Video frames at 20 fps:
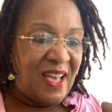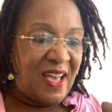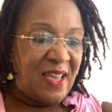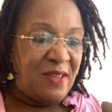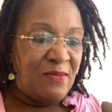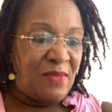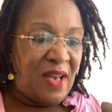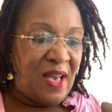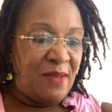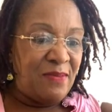Hi,
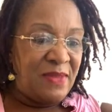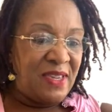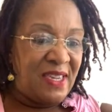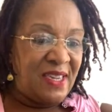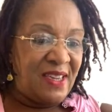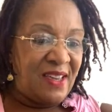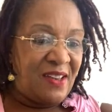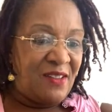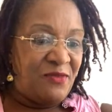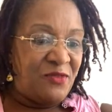
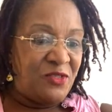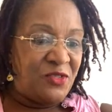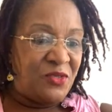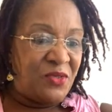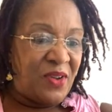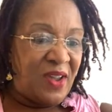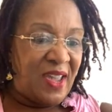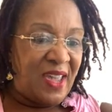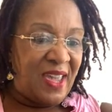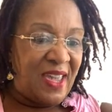Mommy of
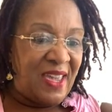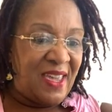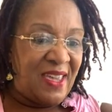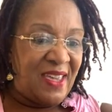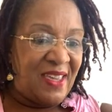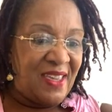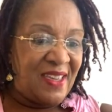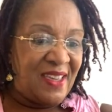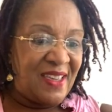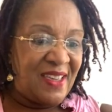
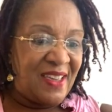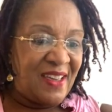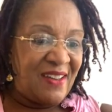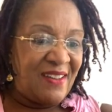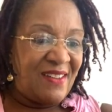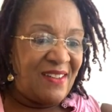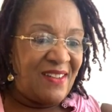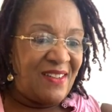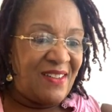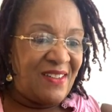Gray.
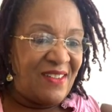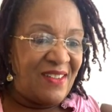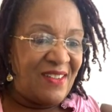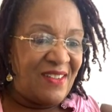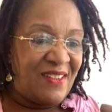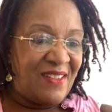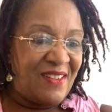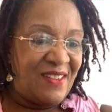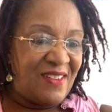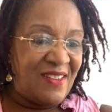
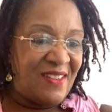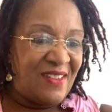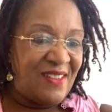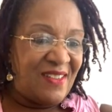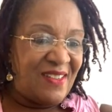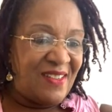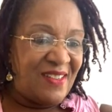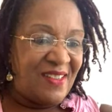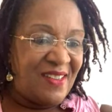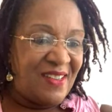Aw.